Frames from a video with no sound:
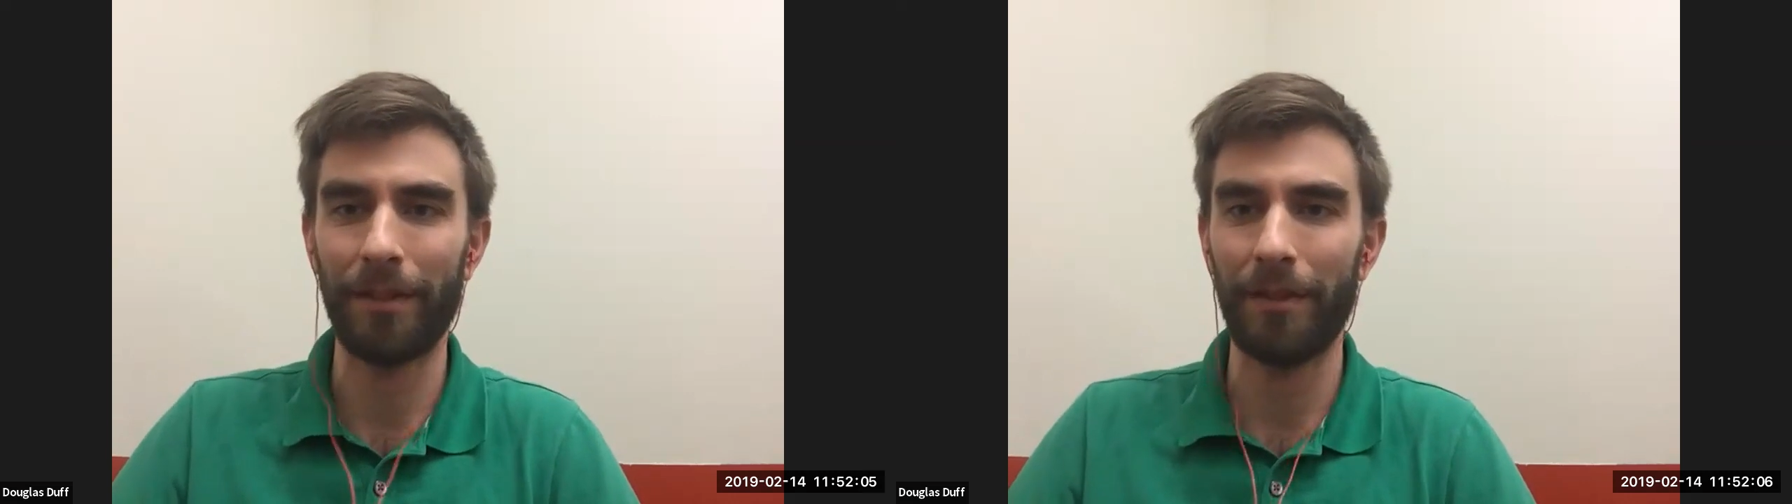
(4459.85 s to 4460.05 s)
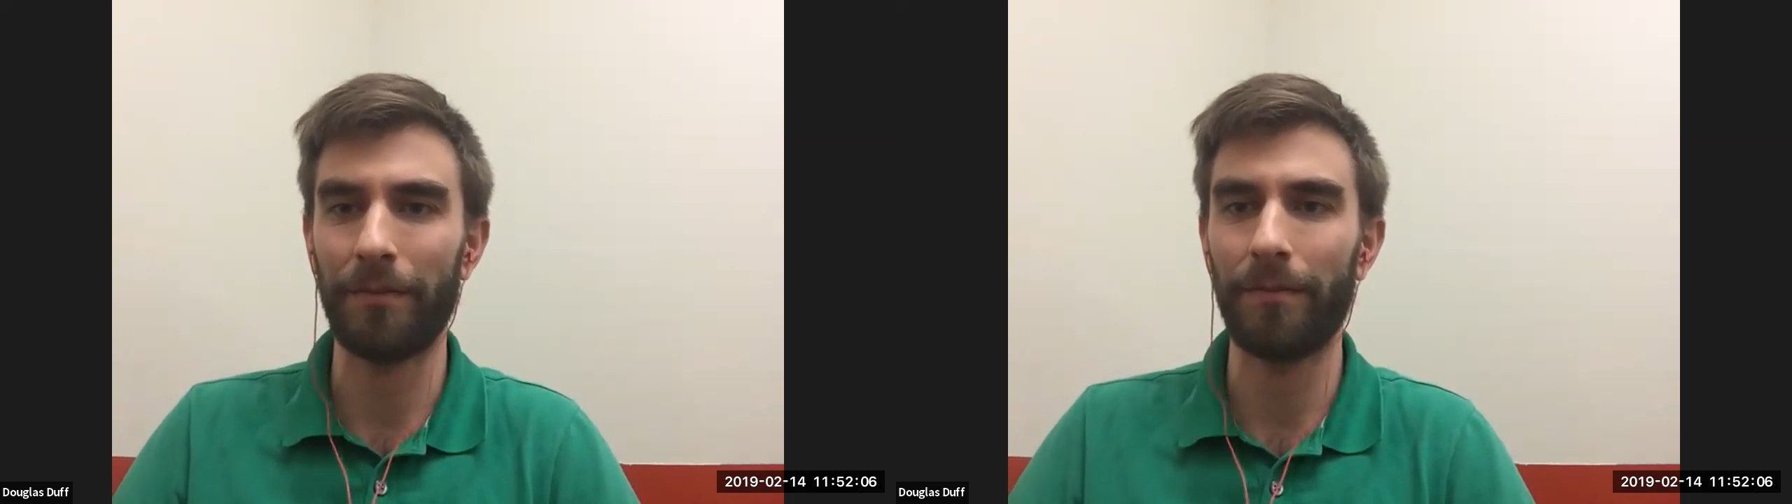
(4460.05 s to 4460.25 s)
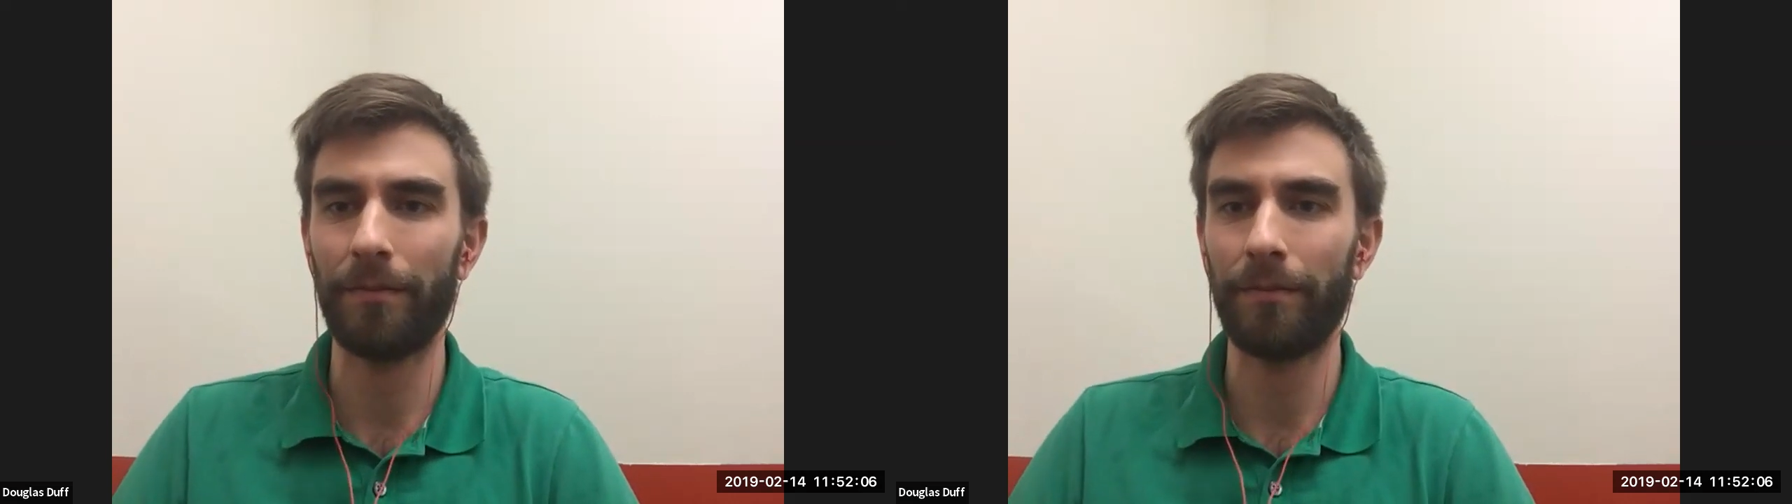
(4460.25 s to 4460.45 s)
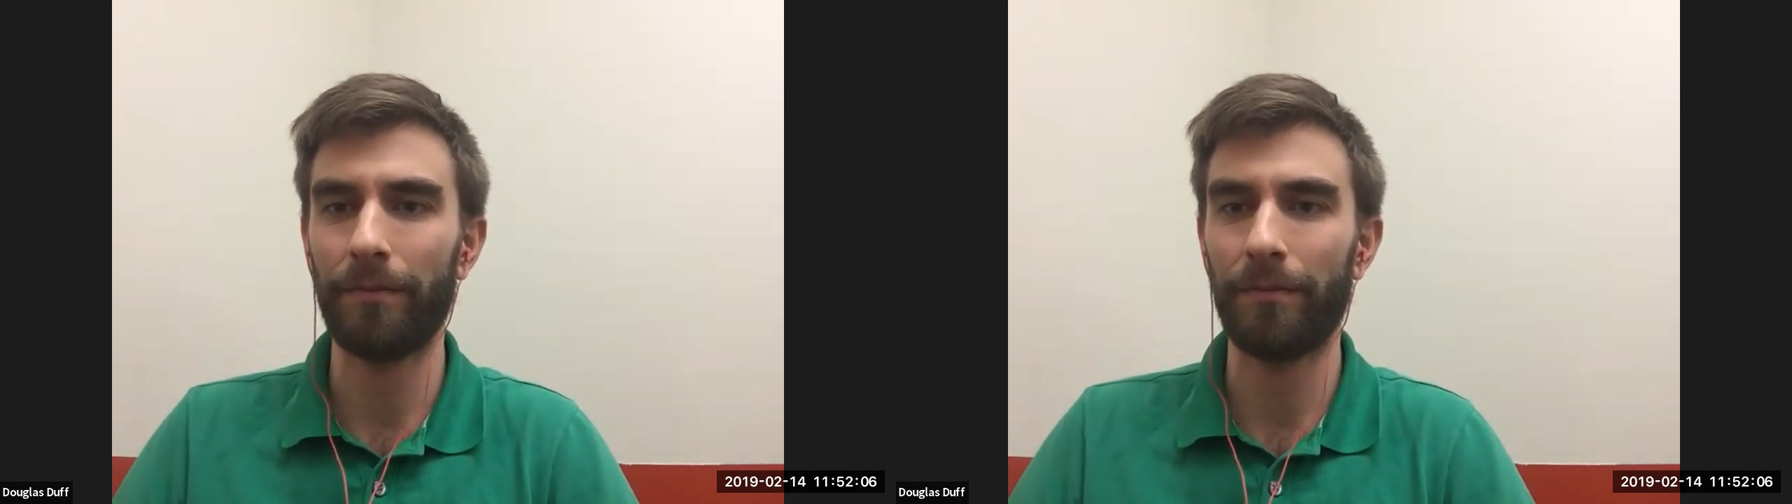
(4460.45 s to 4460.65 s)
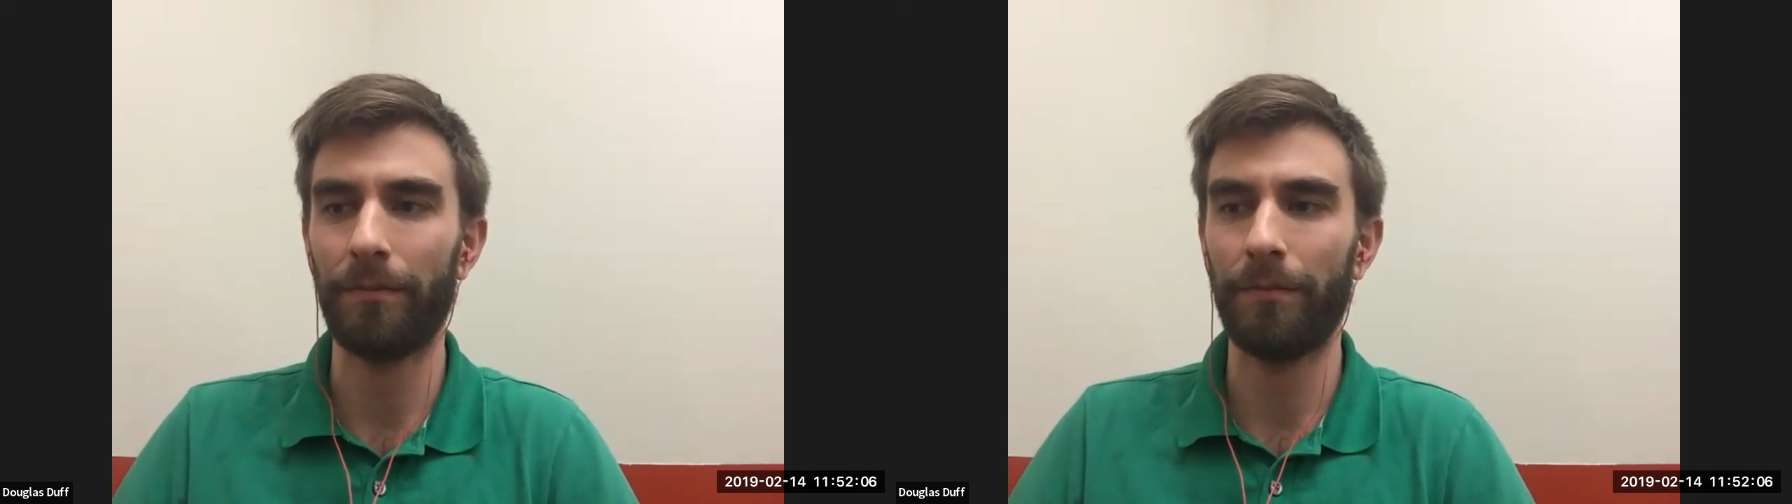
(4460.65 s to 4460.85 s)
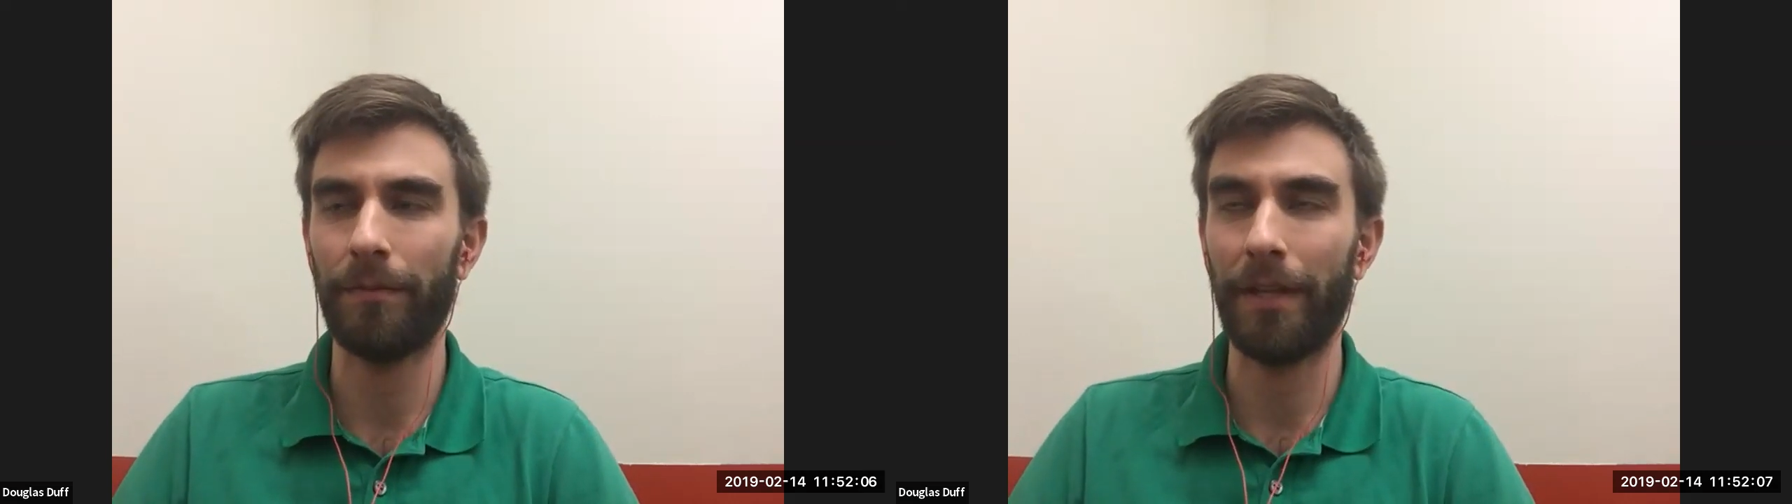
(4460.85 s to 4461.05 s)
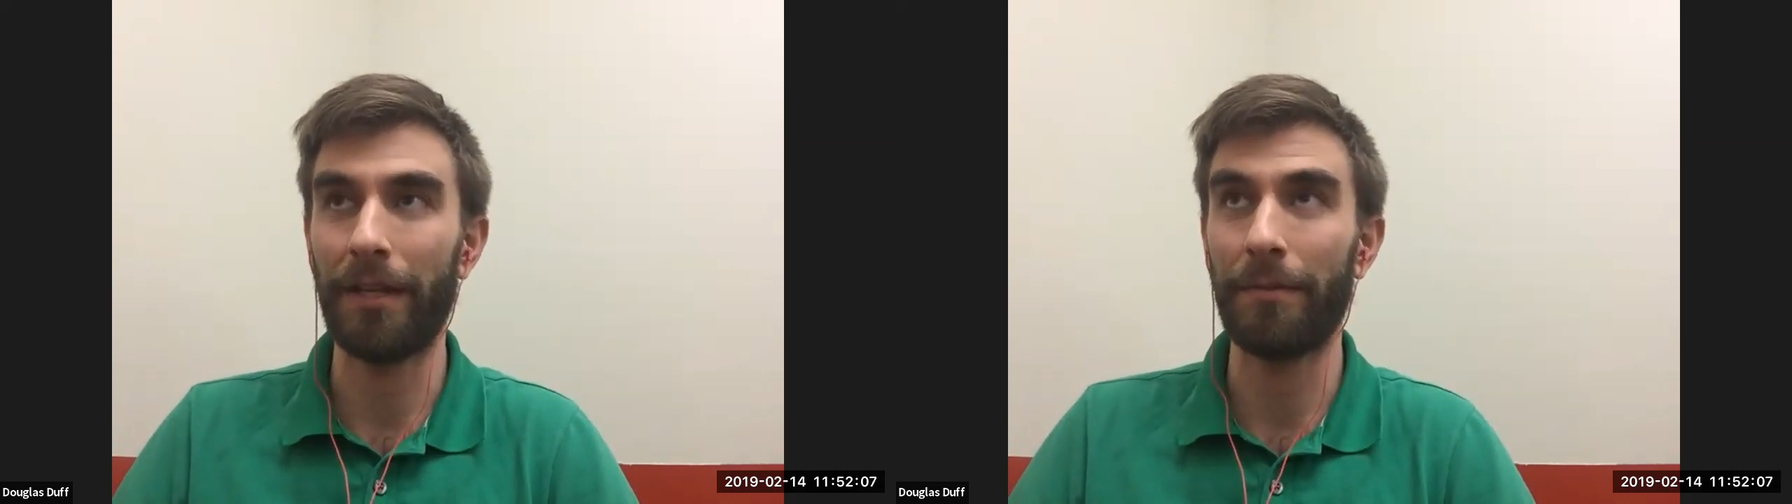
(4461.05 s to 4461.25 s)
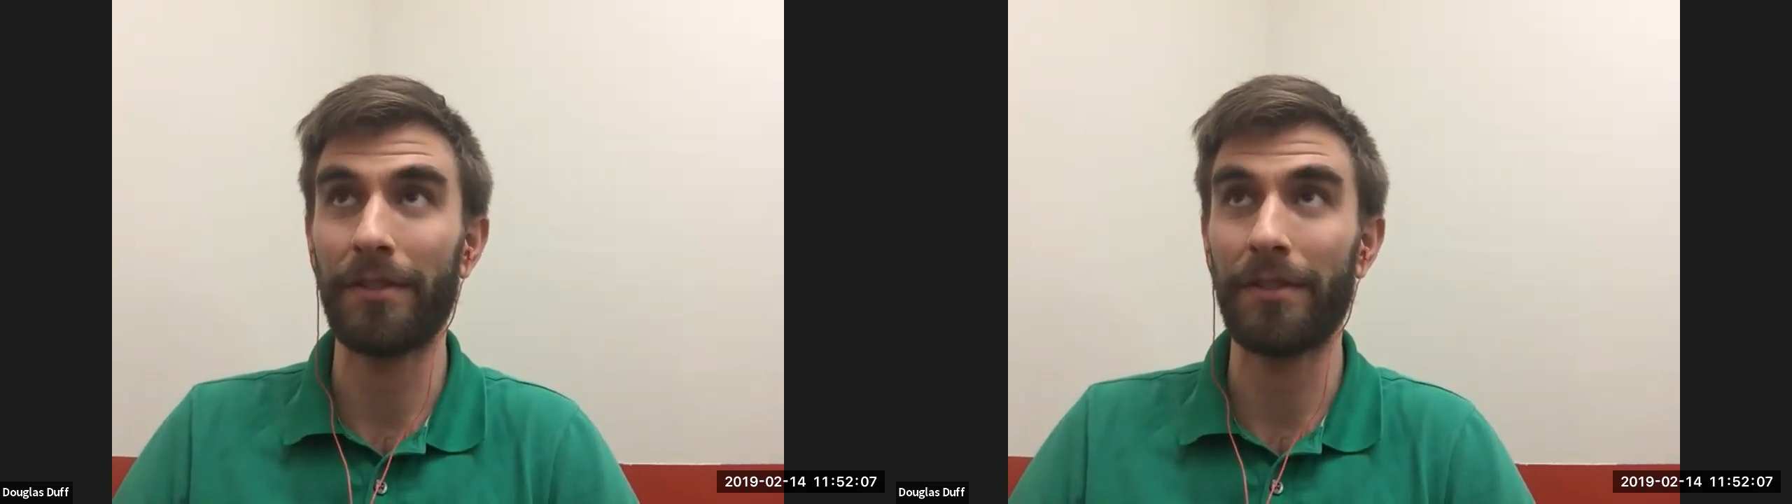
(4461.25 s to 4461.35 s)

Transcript: the name